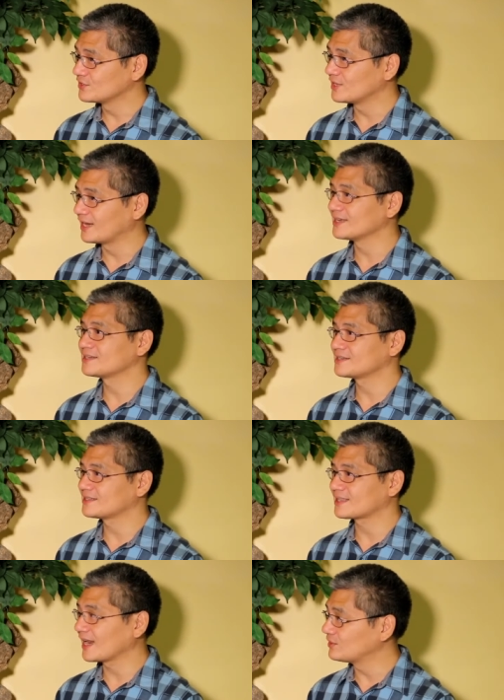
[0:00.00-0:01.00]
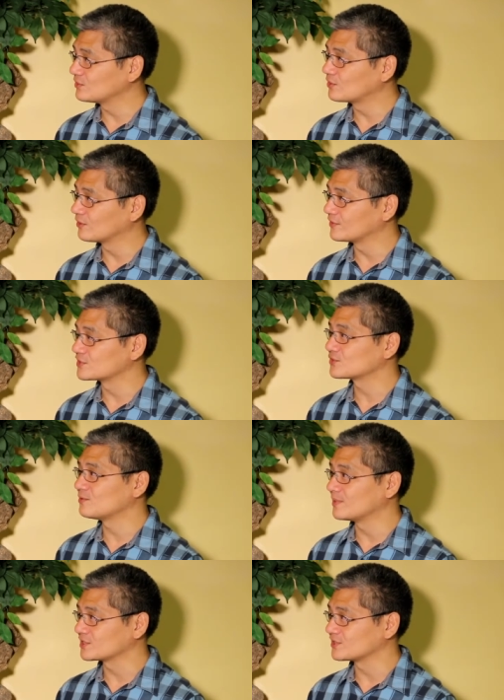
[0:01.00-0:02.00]
that has tried to cover so
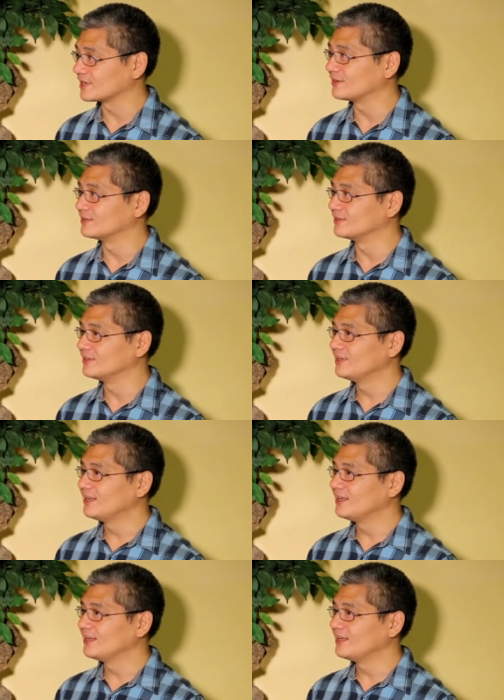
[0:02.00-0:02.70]
much ground.